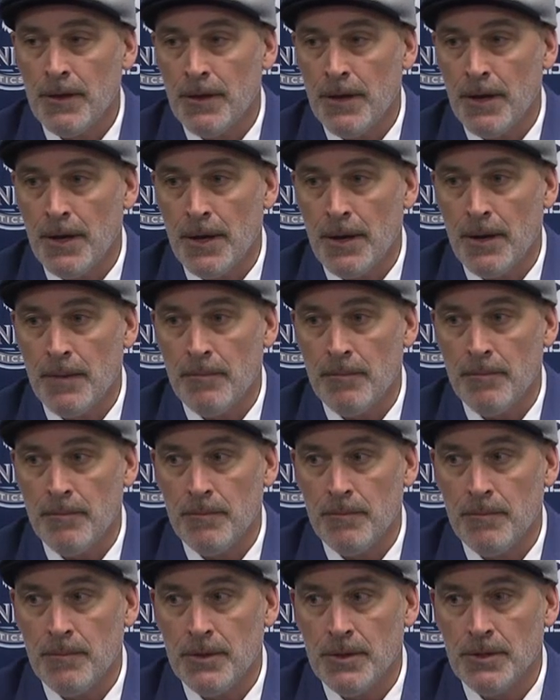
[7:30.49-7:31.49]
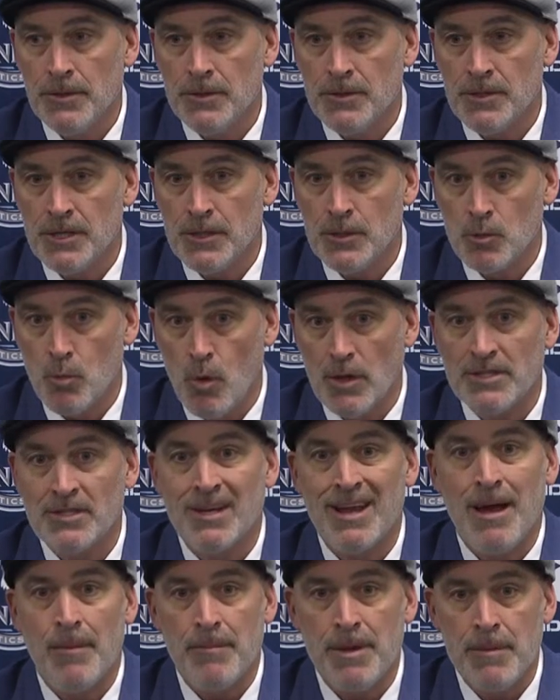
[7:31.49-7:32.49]
um, is, is what's
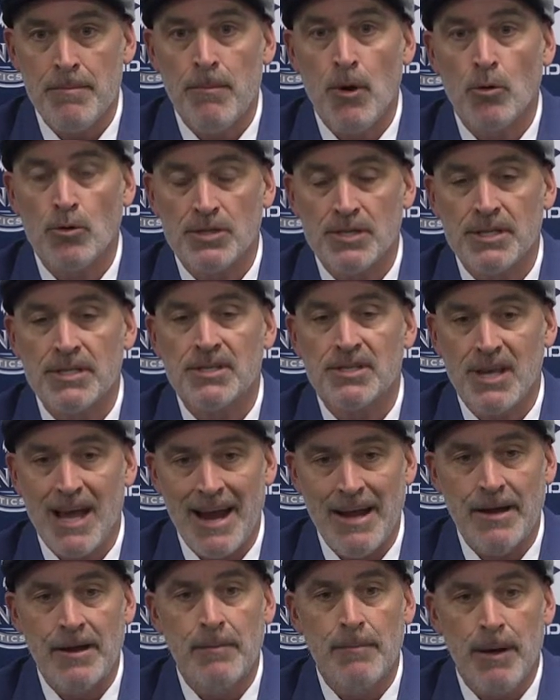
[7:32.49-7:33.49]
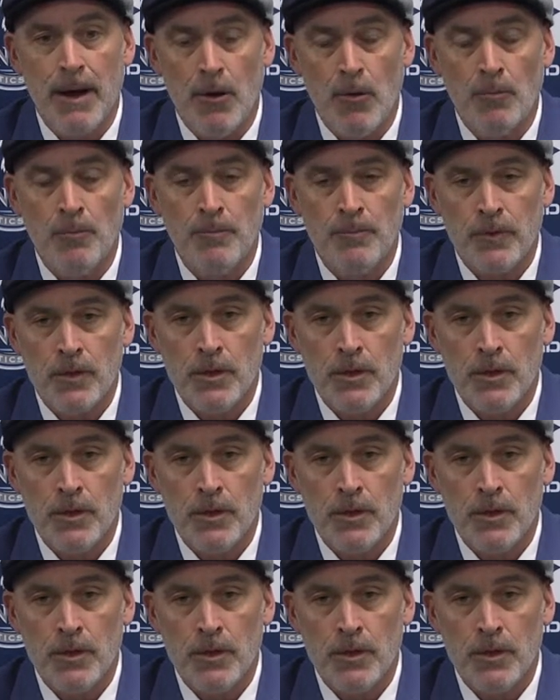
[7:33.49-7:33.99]
got me most excited about